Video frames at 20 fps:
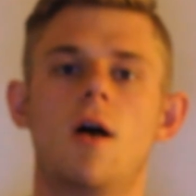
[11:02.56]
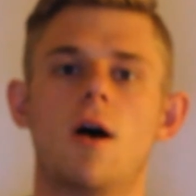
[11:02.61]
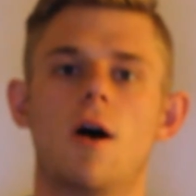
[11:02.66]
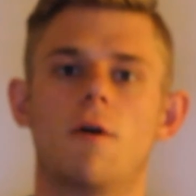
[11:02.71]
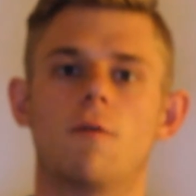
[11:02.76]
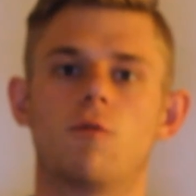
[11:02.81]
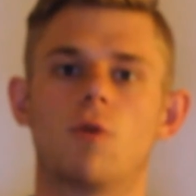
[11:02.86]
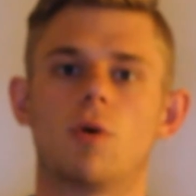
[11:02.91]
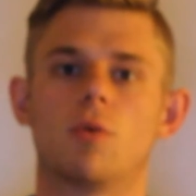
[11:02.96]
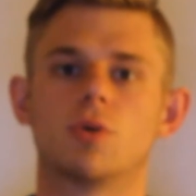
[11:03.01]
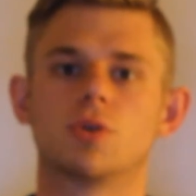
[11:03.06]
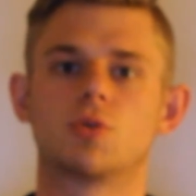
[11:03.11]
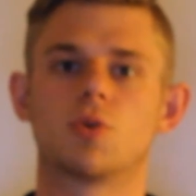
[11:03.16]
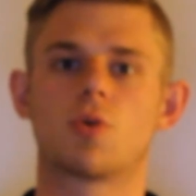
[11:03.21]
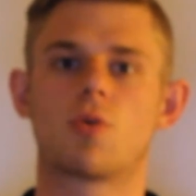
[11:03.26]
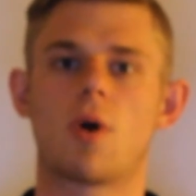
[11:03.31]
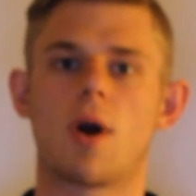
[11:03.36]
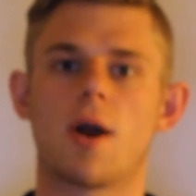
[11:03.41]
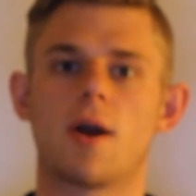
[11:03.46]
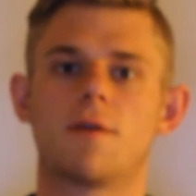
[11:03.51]
of what was
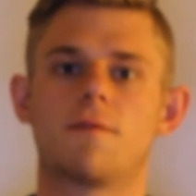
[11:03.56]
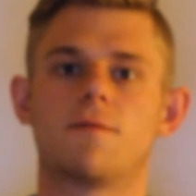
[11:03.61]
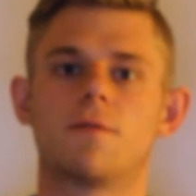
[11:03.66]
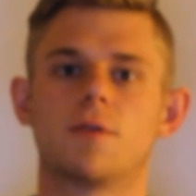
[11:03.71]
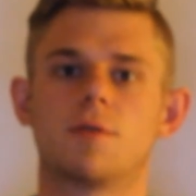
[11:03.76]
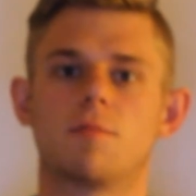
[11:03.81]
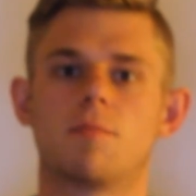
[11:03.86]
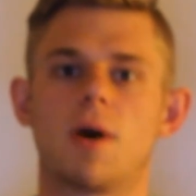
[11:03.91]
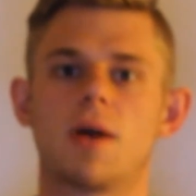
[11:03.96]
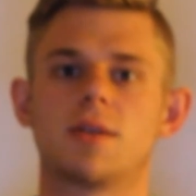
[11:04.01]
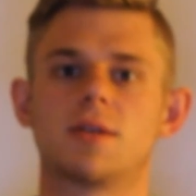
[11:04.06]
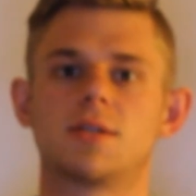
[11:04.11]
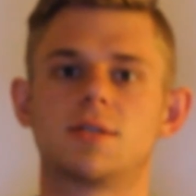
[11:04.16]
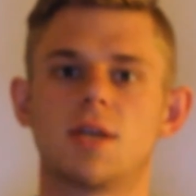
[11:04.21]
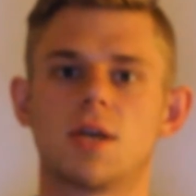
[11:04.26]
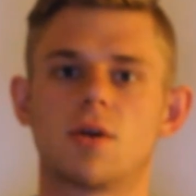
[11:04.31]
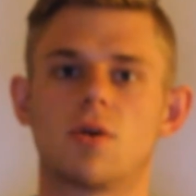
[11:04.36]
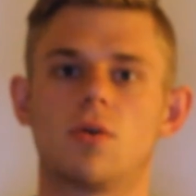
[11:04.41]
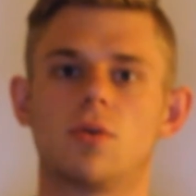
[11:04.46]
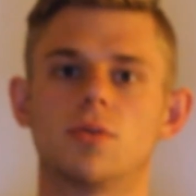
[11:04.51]
required by the
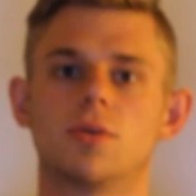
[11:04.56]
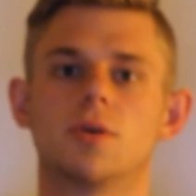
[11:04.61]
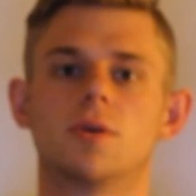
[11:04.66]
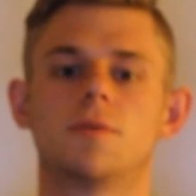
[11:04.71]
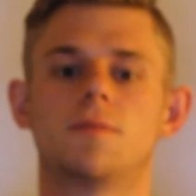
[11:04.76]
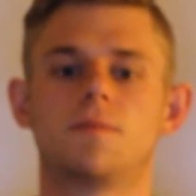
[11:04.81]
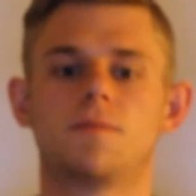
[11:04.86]
stakeholder.